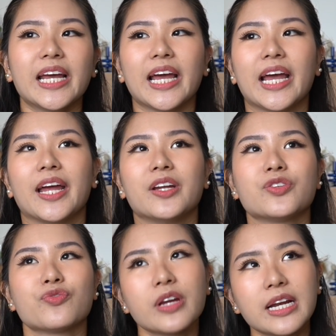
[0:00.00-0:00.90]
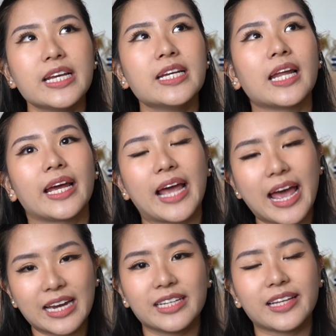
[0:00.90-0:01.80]
and really like
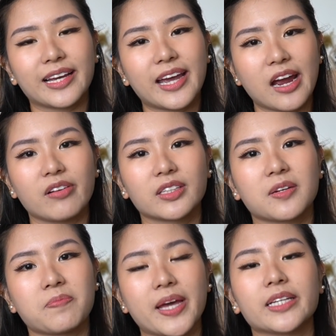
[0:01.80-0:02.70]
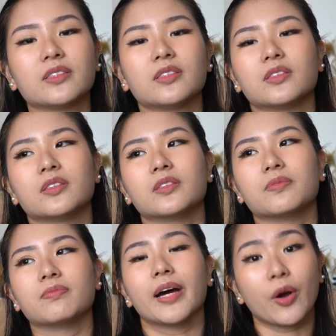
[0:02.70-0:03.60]
adding that character back into
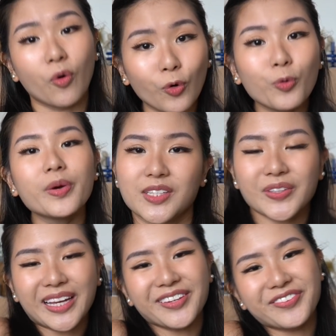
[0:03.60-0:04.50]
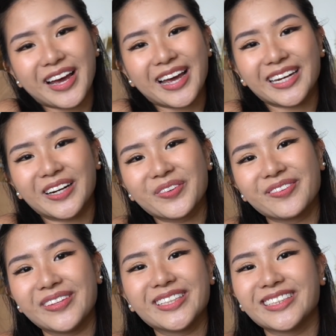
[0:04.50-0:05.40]
my home. So thank you for hanging out with
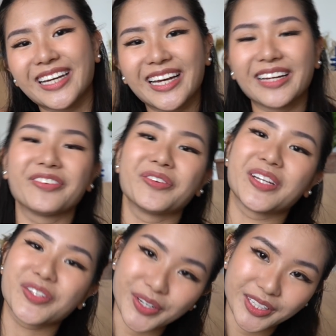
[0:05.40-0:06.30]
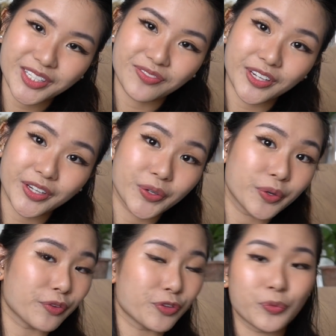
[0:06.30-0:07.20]
me today. If you enjoyed this video,
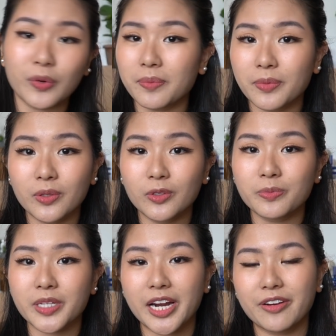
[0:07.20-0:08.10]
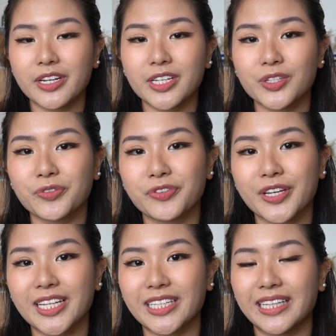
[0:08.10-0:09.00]
if you want more home diaries, don't
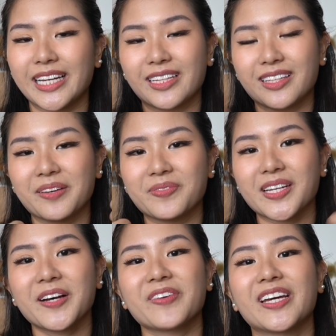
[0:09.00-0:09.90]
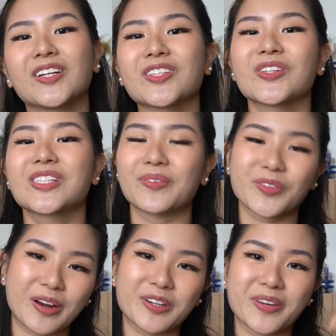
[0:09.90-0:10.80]
forget to click the thumbs up and also
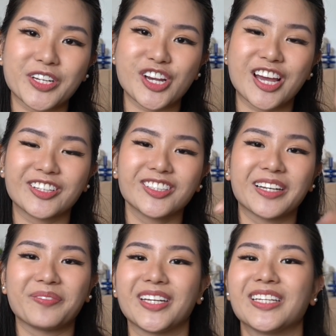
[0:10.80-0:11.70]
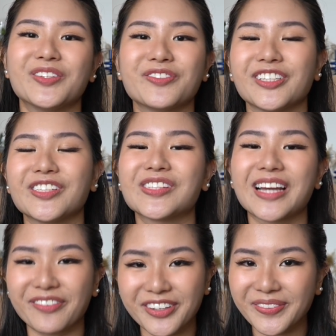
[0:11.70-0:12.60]
subscribe to my channel. I make new videos
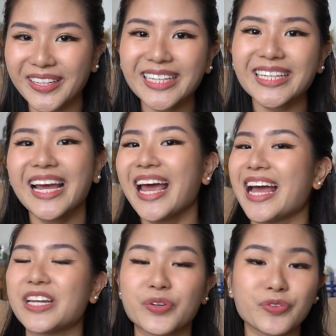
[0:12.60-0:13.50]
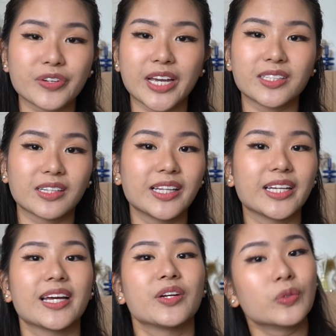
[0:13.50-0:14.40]
every week, and don't forget to click
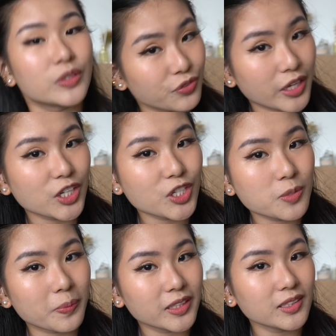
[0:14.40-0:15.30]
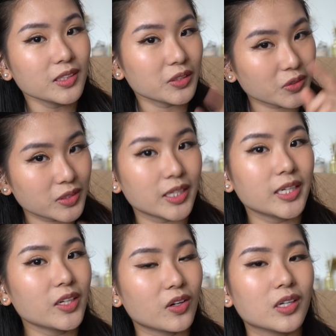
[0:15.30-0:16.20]
that notifications button, you know, turn
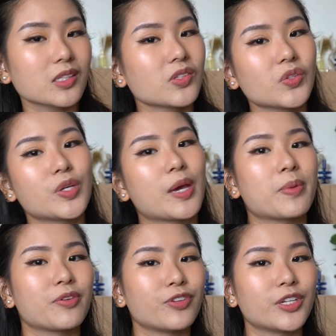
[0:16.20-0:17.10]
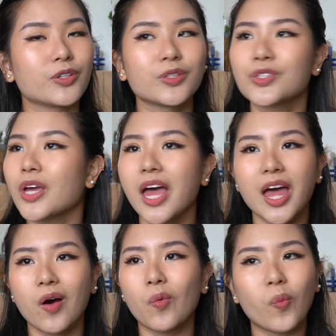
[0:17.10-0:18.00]
it on so you get my videos
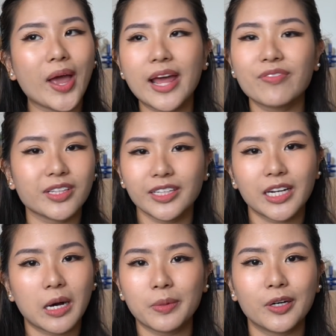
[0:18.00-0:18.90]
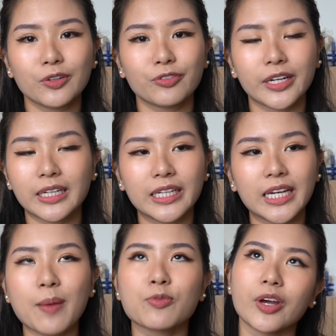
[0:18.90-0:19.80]
whenever they come out. Frankly,
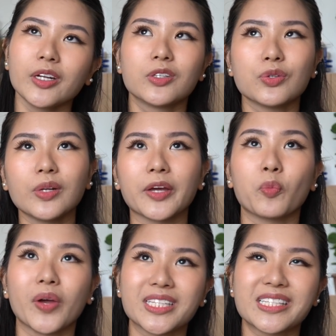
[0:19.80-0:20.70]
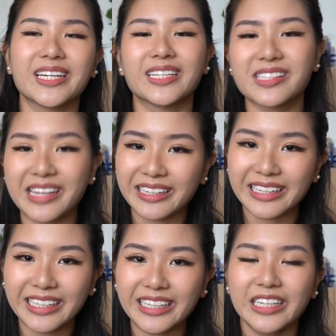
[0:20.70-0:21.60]
I'm trying to do like Wednesday and
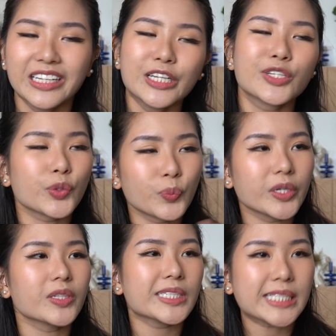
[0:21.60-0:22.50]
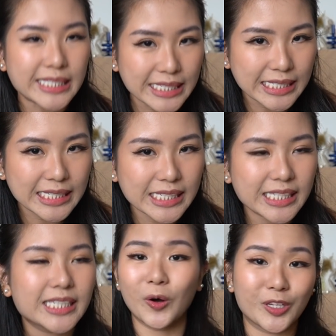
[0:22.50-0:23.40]
Sunday, so we'll see.
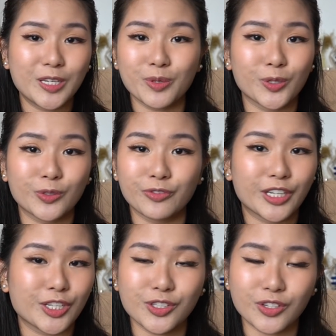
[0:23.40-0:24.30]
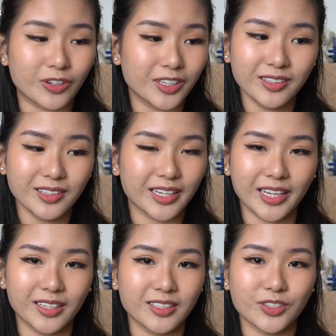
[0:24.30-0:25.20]
I'll keep your notifications on
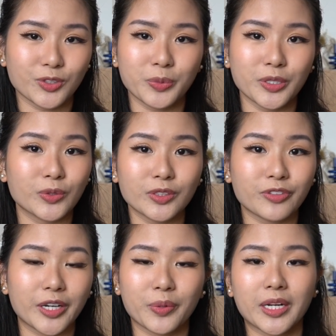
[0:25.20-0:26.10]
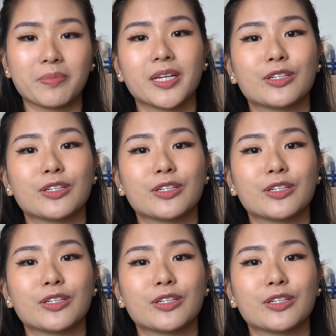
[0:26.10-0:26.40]
and you'll be notified when I make a